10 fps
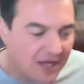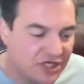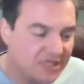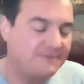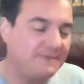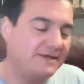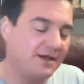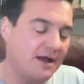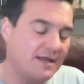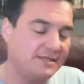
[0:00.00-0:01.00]
just
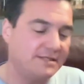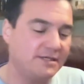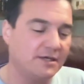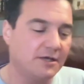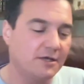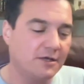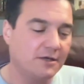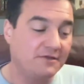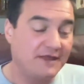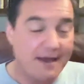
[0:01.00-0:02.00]
because
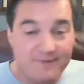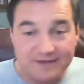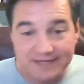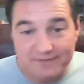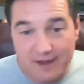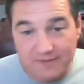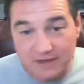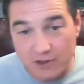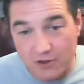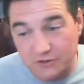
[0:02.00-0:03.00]
the embassy might be
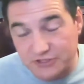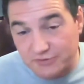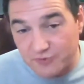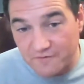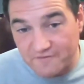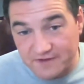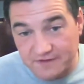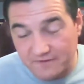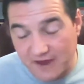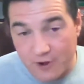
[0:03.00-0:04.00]
closed and moved to
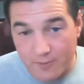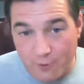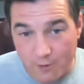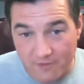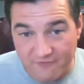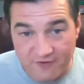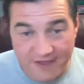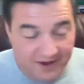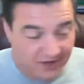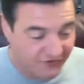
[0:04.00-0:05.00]
the airport before
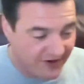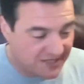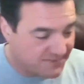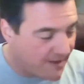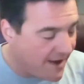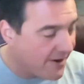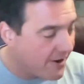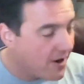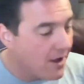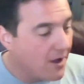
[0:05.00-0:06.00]
that could
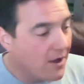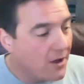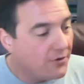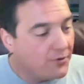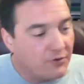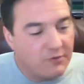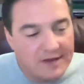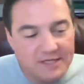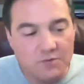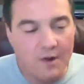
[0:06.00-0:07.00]
transpire. No, the
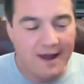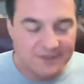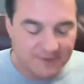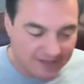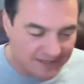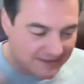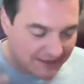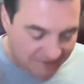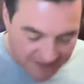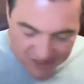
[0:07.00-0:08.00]
reason why is because,
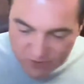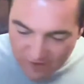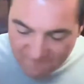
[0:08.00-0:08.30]
and this is what